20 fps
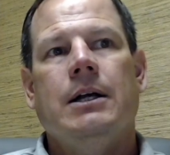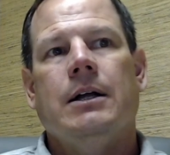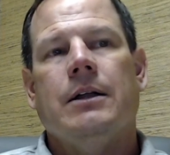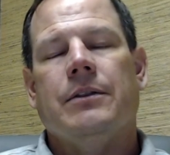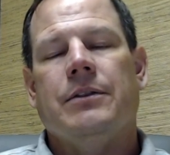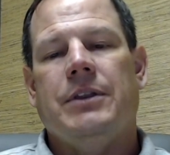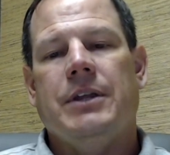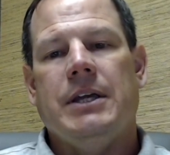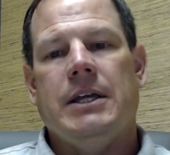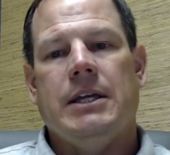
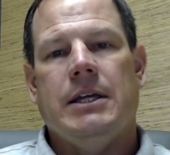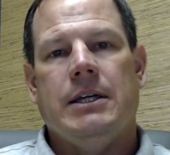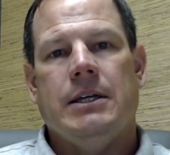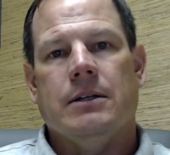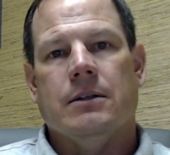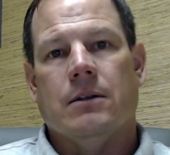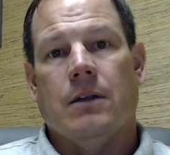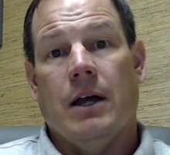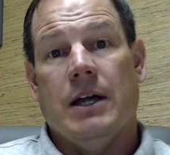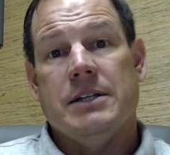
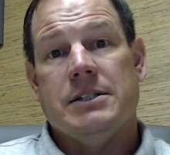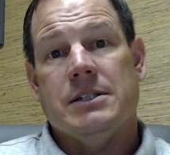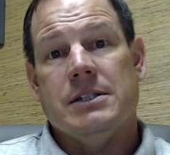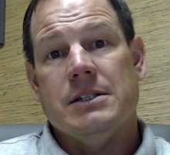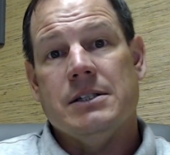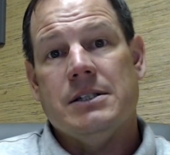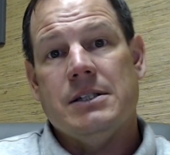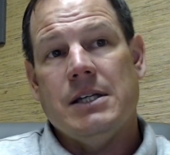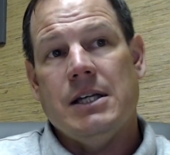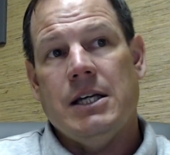the
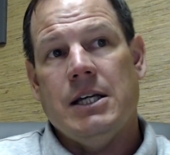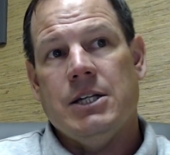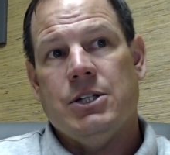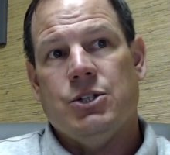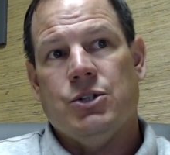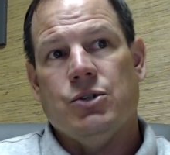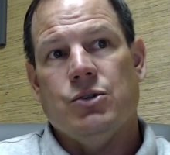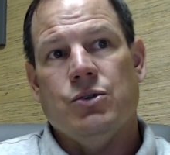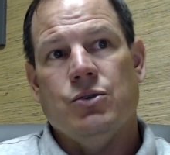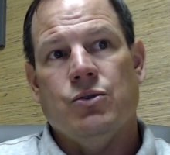licensee
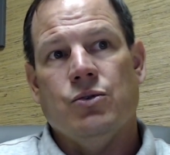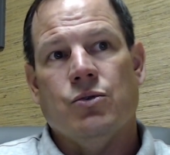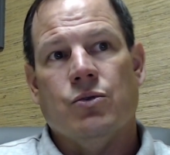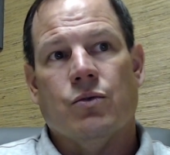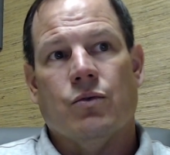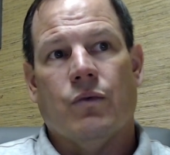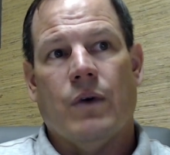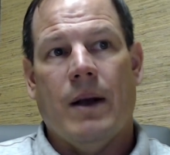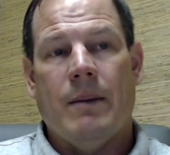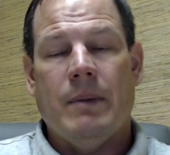to
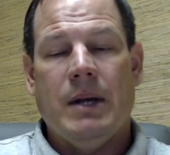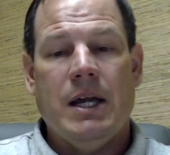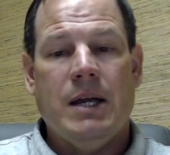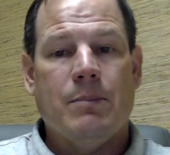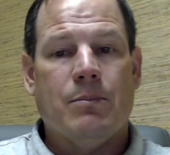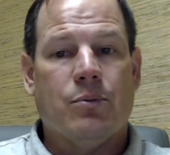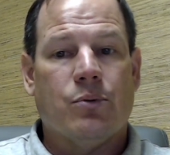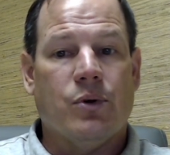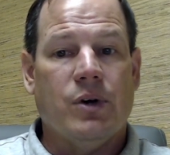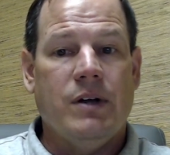remedy
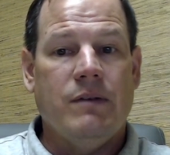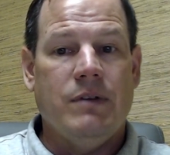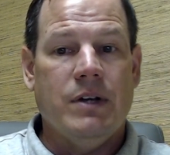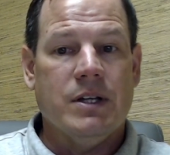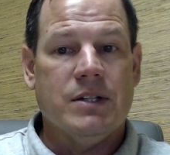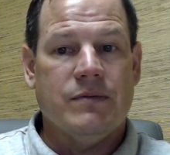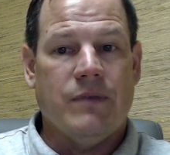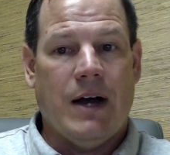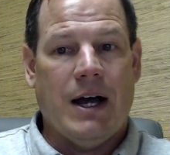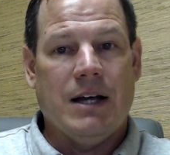
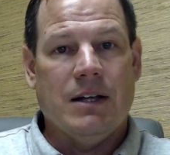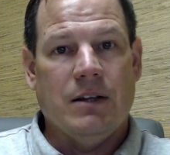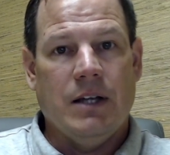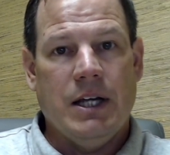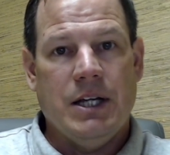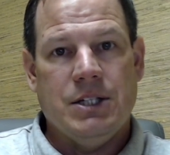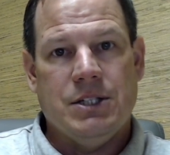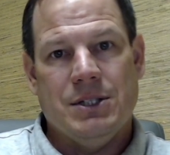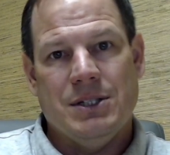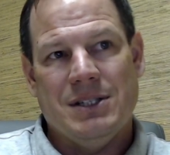previous
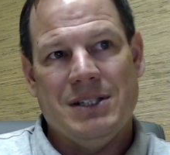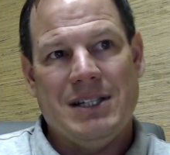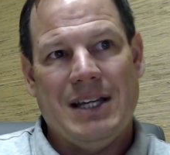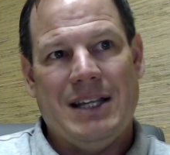violations,